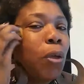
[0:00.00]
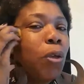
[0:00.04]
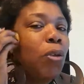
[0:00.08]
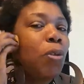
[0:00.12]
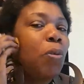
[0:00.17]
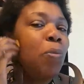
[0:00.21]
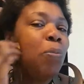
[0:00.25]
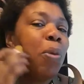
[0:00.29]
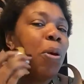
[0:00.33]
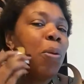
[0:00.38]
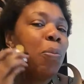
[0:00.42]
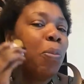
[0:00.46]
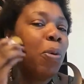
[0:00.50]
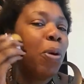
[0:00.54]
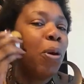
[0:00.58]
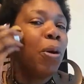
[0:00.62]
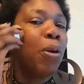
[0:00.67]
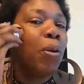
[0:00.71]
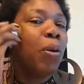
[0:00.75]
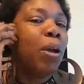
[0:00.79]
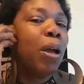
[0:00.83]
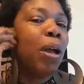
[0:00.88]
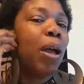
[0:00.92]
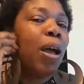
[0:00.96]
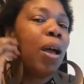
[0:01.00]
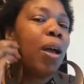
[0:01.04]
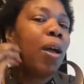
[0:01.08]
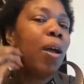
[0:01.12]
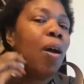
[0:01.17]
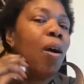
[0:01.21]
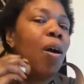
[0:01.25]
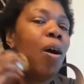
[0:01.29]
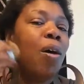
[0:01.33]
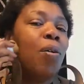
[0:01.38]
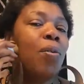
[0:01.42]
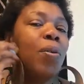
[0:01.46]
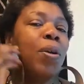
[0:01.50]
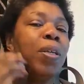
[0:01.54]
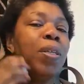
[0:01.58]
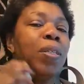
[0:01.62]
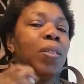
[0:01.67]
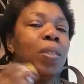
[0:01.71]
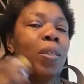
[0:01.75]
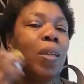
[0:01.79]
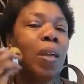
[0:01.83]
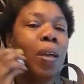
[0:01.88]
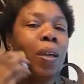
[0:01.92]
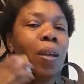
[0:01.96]
you remember, I
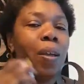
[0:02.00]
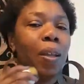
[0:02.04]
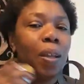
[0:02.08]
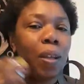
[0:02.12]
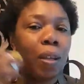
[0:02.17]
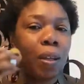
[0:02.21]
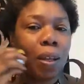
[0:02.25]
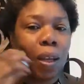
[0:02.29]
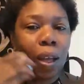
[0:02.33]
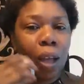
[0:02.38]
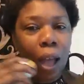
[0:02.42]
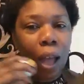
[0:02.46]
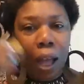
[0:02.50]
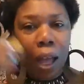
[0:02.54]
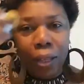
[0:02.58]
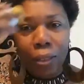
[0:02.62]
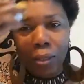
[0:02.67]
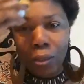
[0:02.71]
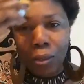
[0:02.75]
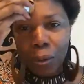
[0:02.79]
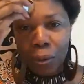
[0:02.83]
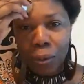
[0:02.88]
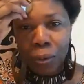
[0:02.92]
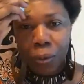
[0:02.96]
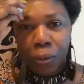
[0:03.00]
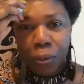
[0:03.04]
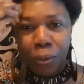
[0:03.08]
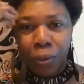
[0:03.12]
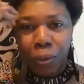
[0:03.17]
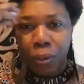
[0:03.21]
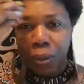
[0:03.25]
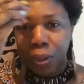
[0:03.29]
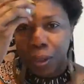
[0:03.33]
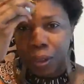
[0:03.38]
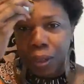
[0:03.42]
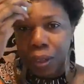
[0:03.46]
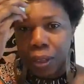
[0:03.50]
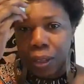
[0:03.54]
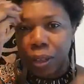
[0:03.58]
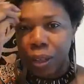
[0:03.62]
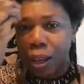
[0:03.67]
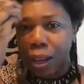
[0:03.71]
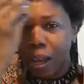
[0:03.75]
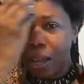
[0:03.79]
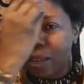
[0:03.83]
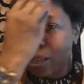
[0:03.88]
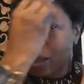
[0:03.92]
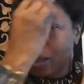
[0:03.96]
always said I don't
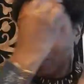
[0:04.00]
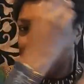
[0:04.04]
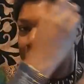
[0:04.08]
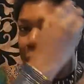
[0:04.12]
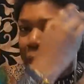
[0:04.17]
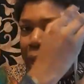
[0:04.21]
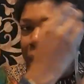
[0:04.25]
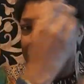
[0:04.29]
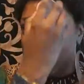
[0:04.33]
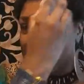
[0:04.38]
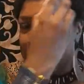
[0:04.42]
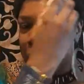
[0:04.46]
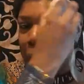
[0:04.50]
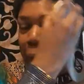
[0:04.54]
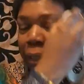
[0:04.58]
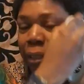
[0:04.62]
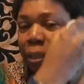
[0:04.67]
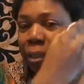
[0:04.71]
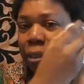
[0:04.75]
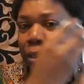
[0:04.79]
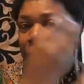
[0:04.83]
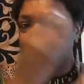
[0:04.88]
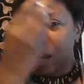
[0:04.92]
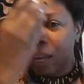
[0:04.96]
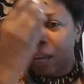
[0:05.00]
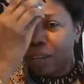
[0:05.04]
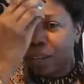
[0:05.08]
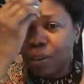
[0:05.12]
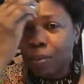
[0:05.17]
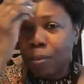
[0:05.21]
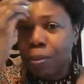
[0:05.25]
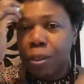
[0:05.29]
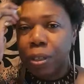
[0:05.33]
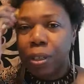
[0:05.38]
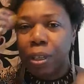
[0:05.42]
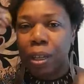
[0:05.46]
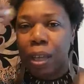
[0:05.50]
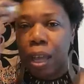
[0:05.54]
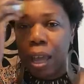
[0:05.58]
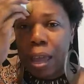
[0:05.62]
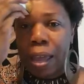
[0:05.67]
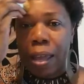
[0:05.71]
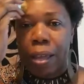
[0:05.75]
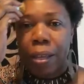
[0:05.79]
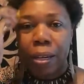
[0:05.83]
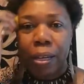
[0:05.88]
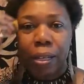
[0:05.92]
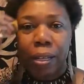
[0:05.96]
like makeup. I I don't
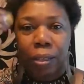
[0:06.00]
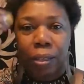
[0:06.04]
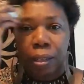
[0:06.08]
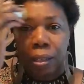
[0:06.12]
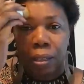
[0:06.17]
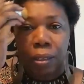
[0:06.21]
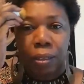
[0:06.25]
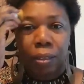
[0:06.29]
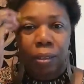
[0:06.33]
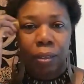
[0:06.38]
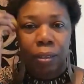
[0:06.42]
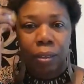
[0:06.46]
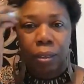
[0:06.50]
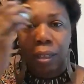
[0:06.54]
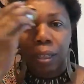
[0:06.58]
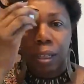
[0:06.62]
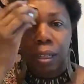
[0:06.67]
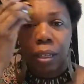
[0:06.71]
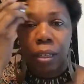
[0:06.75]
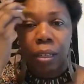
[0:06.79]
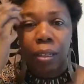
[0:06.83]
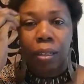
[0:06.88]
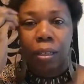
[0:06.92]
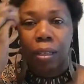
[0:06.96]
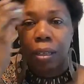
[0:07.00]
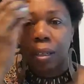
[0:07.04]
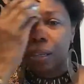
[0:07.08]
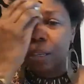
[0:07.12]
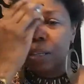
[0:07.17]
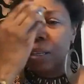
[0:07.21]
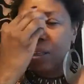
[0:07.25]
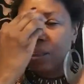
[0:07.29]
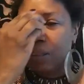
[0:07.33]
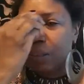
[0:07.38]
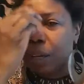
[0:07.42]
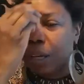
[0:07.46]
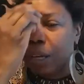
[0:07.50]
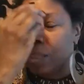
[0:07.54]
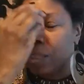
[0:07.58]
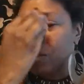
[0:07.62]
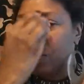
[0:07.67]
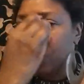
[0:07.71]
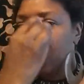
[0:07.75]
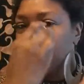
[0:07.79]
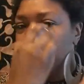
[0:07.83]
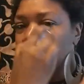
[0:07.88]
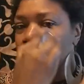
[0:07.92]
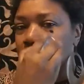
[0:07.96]
hate it either. I
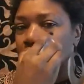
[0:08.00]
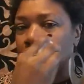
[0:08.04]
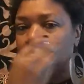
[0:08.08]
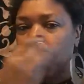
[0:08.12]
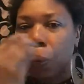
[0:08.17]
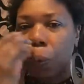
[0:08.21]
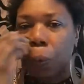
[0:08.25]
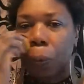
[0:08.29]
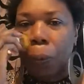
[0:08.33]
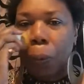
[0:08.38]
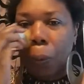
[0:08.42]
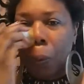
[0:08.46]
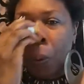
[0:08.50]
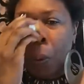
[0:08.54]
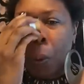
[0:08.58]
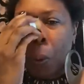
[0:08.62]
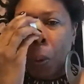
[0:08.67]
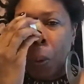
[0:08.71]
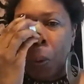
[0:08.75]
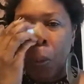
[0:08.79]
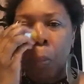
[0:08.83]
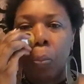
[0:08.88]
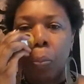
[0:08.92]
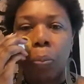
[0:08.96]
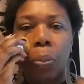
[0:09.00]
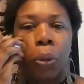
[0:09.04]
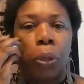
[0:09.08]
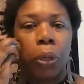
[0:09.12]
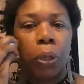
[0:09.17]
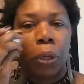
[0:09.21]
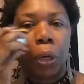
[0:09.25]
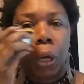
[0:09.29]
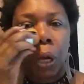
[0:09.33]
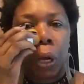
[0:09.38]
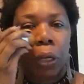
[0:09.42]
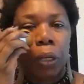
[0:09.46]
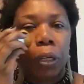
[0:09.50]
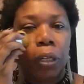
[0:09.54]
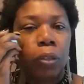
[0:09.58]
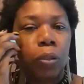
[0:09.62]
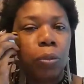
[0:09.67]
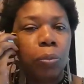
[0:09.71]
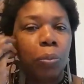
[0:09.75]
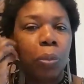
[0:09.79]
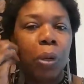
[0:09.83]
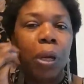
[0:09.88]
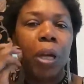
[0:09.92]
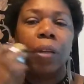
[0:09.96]
just don't put it on as
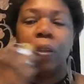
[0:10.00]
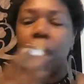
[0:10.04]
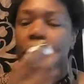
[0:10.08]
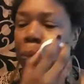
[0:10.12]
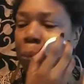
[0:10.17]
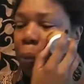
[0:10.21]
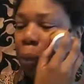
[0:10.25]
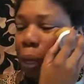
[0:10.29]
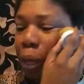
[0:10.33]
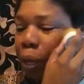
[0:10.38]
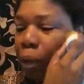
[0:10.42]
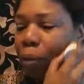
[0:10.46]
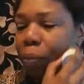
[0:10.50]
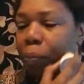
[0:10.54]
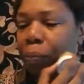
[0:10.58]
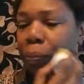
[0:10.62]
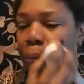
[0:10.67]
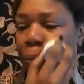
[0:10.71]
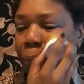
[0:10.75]
much, but